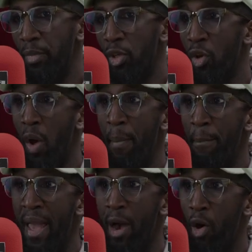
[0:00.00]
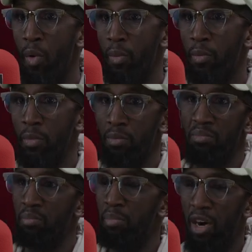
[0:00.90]
So a male
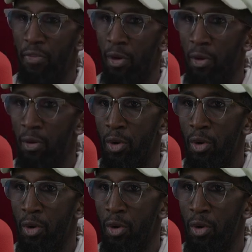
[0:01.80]
buffalo